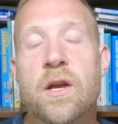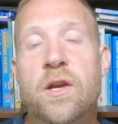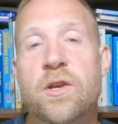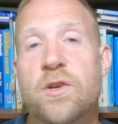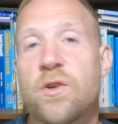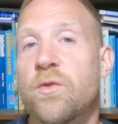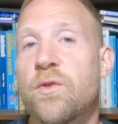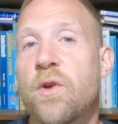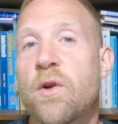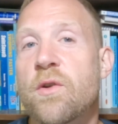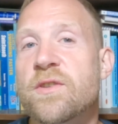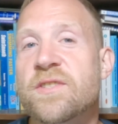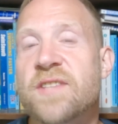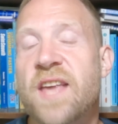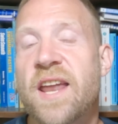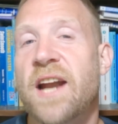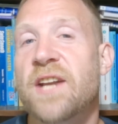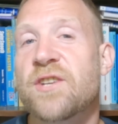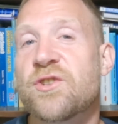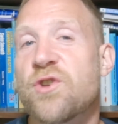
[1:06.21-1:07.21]
You'll notice
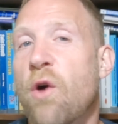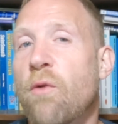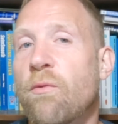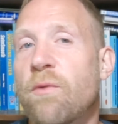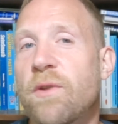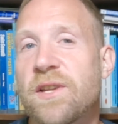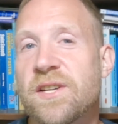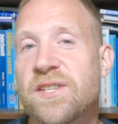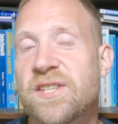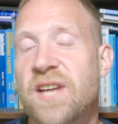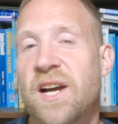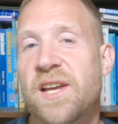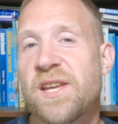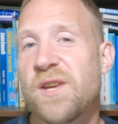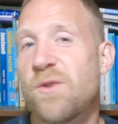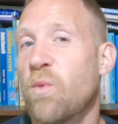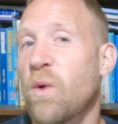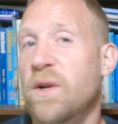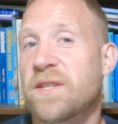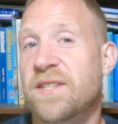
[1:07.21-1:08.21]
that I don't really tell you
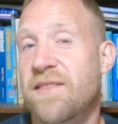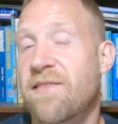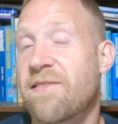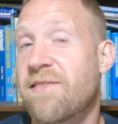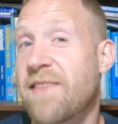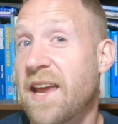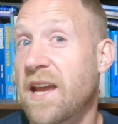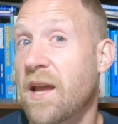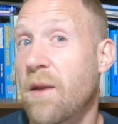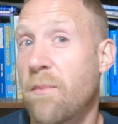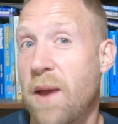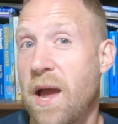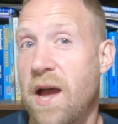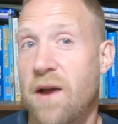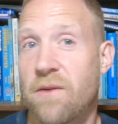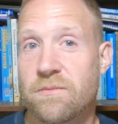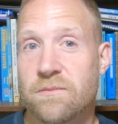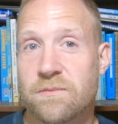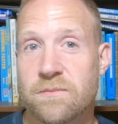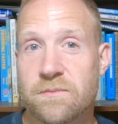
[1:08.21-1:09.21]
what to think
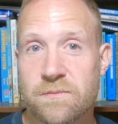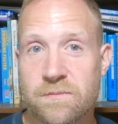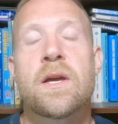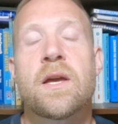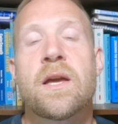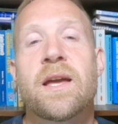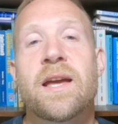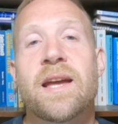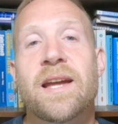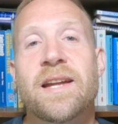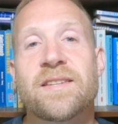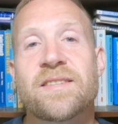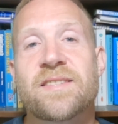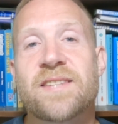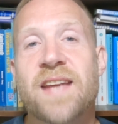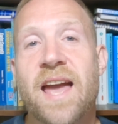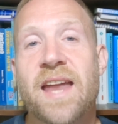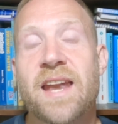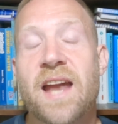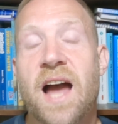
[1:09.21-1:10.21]
about.
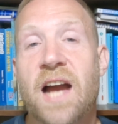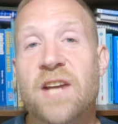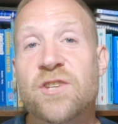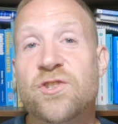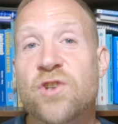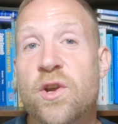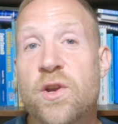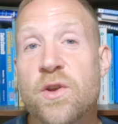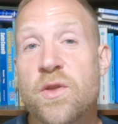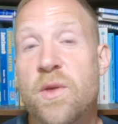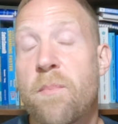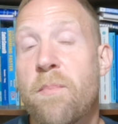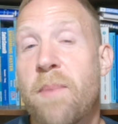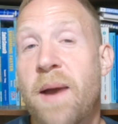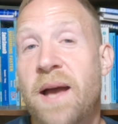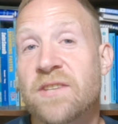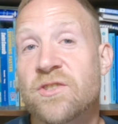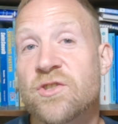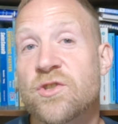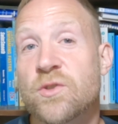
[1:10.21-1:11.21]
Instead, I show you the
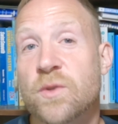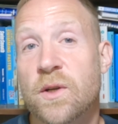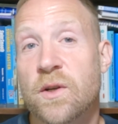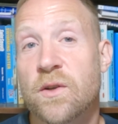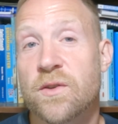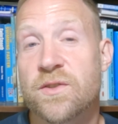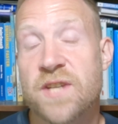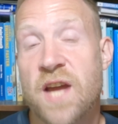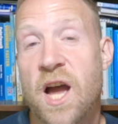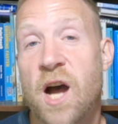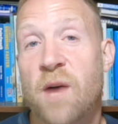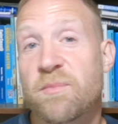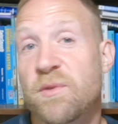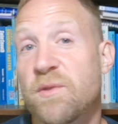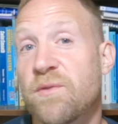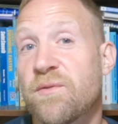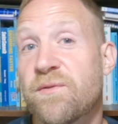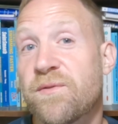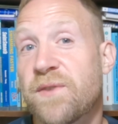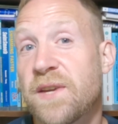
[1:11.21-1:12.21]
best drills to help you
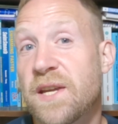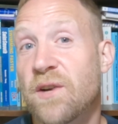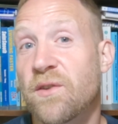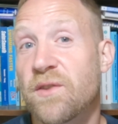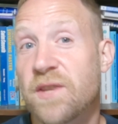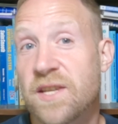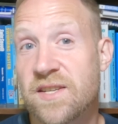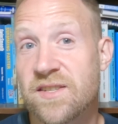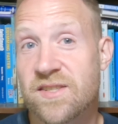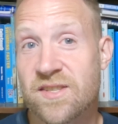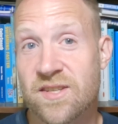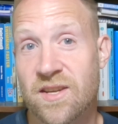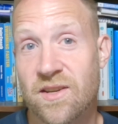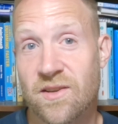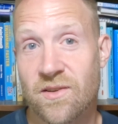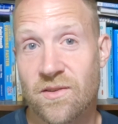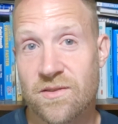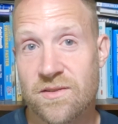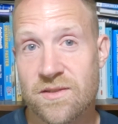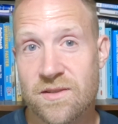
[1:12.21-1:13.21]
feel these
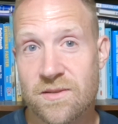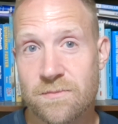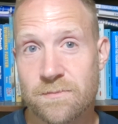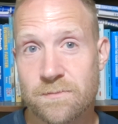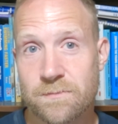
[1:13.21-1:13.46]
skills.